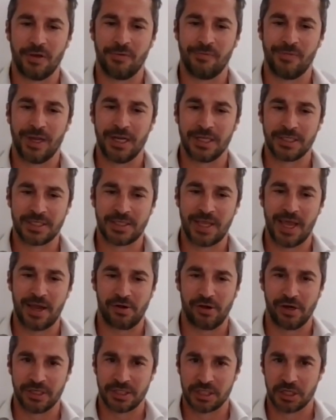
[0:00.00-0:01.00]
that is
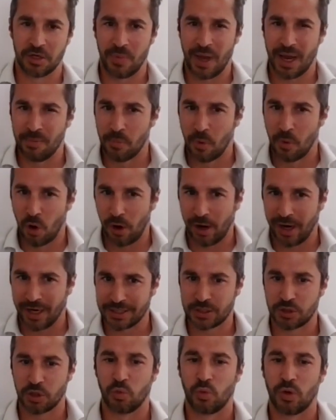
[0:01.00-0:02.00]
terrorism, and more
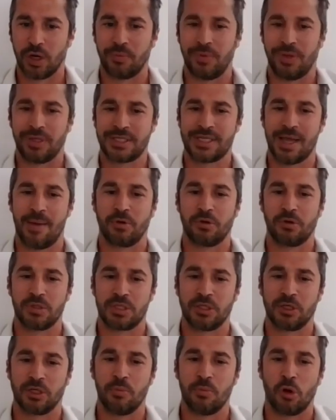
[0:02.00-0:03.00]
sort of what some
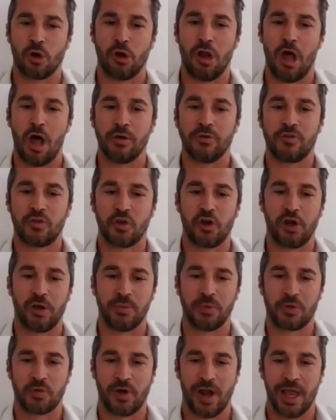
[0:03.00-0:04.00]
consider the more
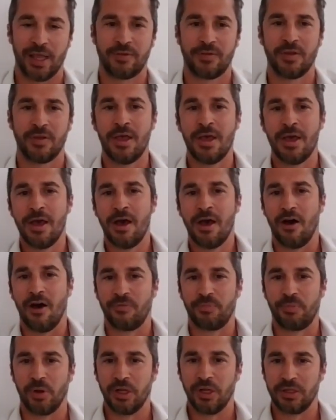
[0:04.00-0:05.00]
long-term threat
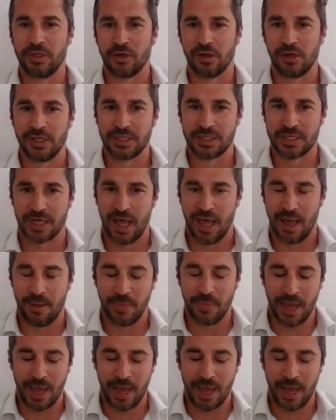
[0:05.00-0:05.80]
of political Islam.